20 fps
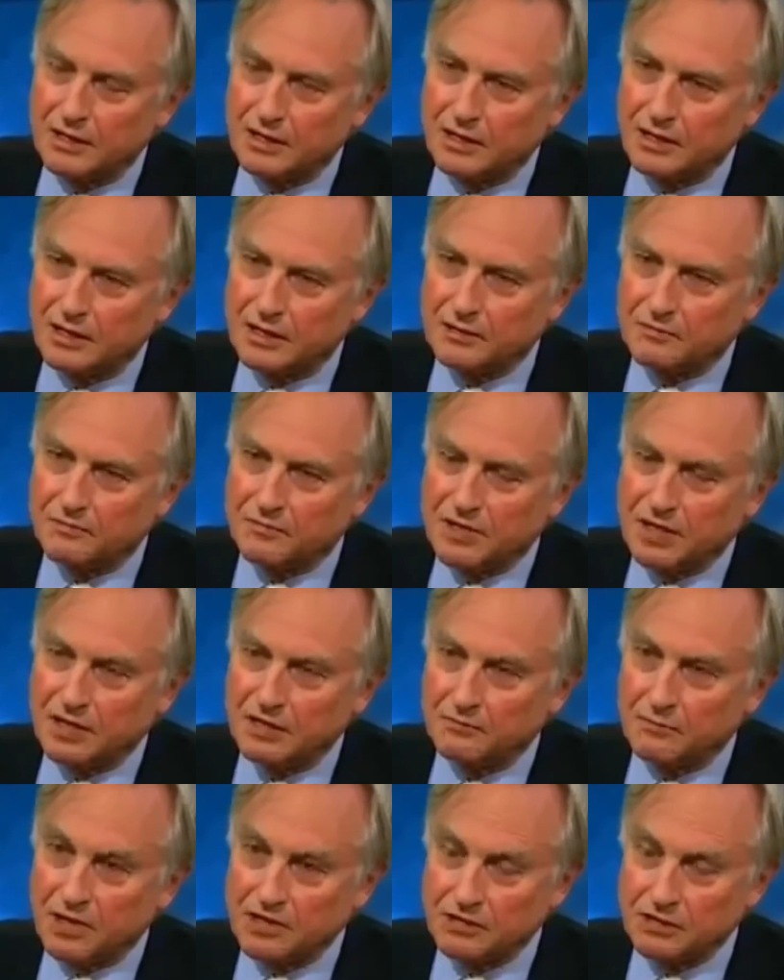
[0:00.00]
uh,
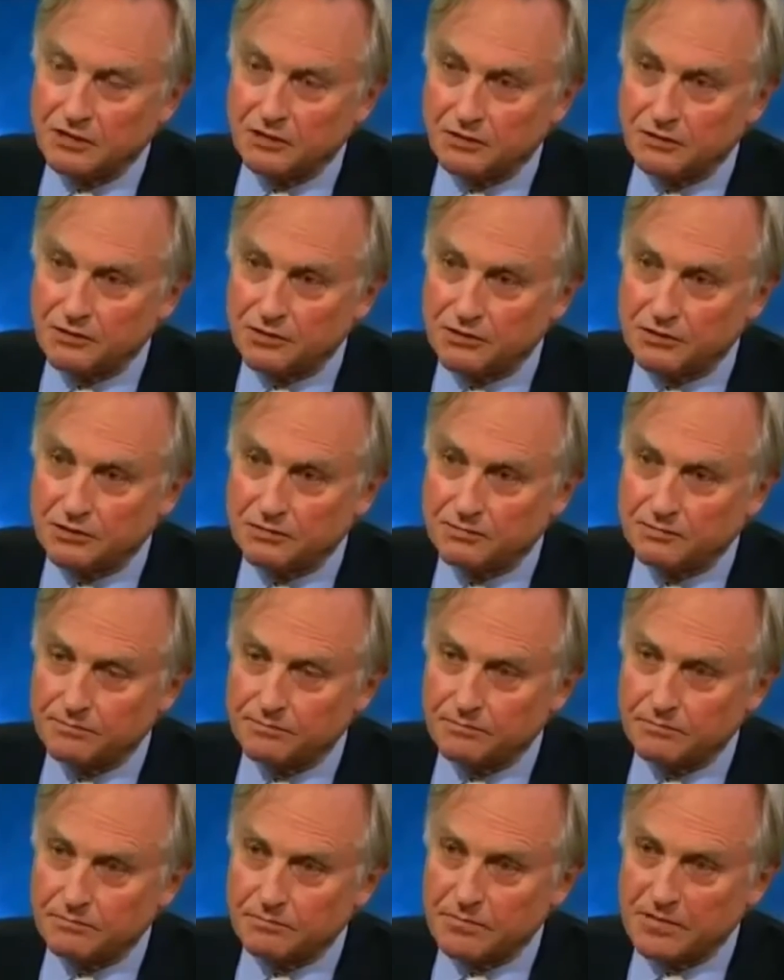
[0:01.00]
than mitochondrial
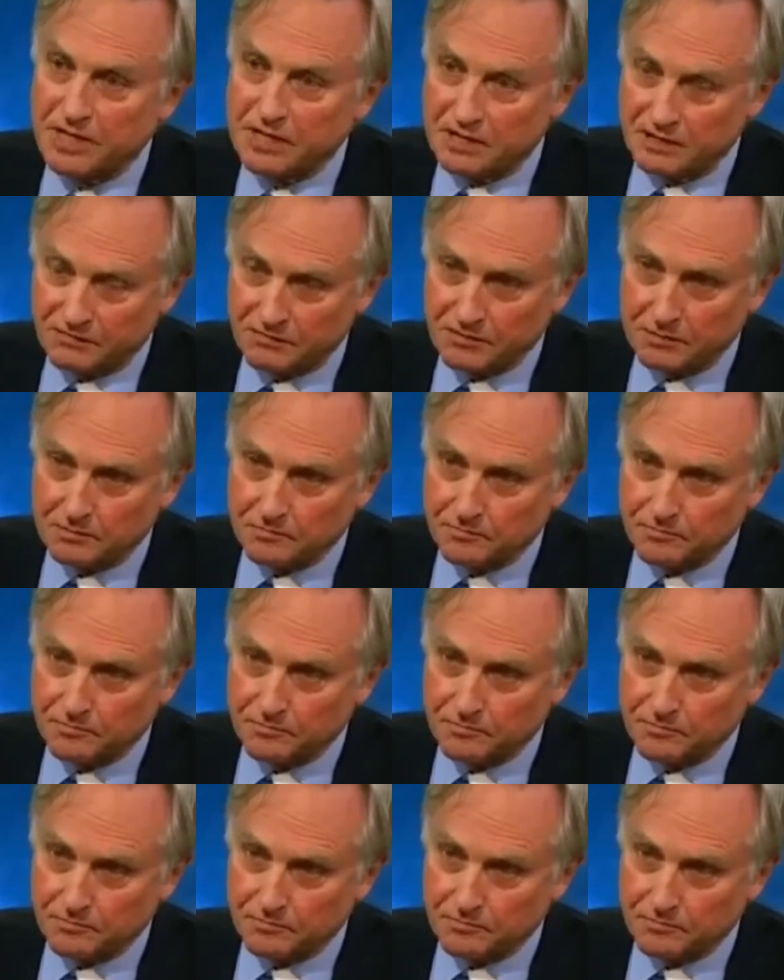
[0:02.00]
Eve.